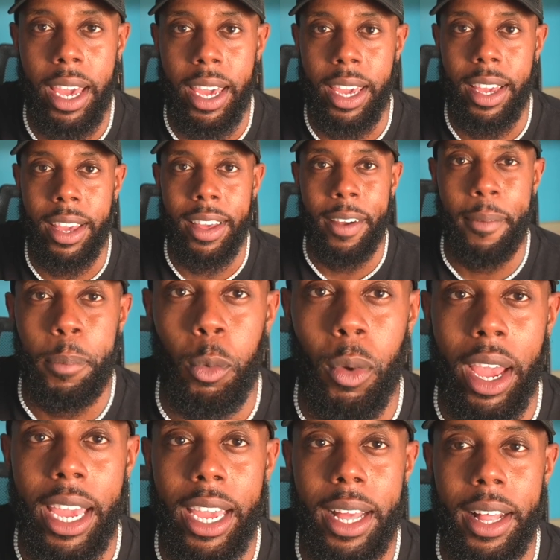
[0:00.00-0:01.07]
you paid,
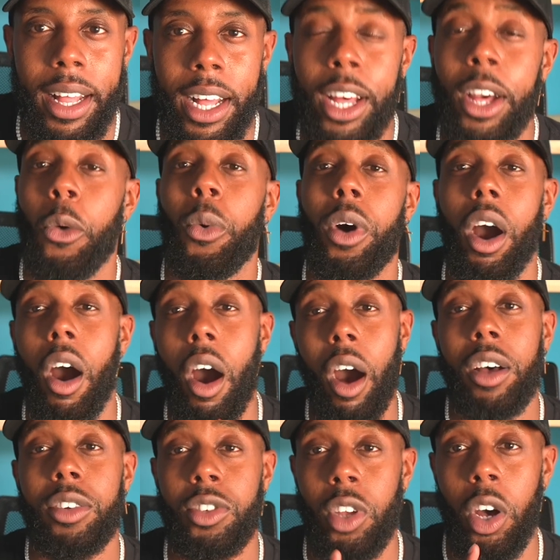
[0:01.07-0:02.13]
right? What
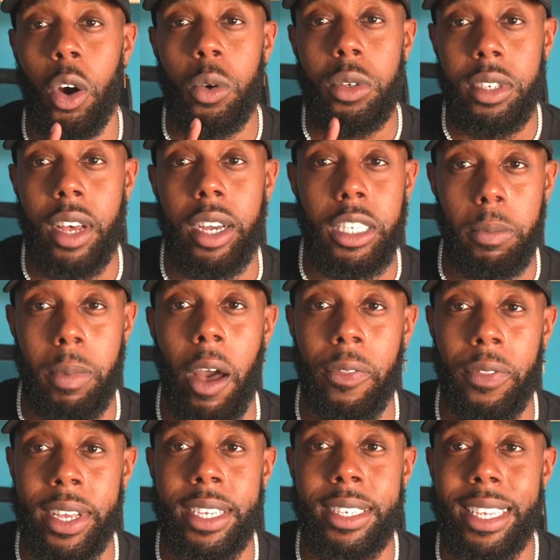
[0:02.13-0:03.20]
also sucks
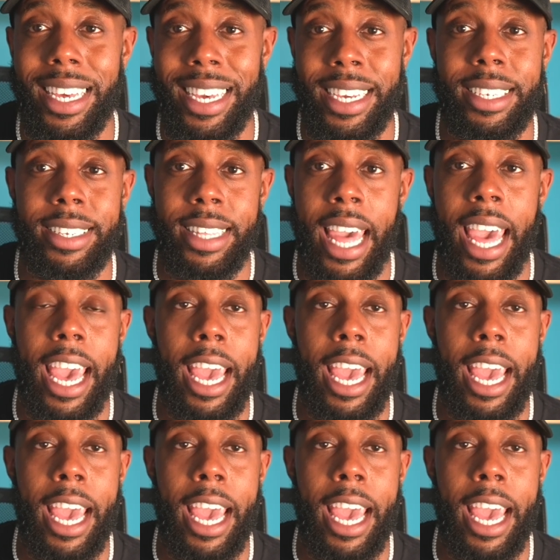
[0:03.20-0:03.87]
about this is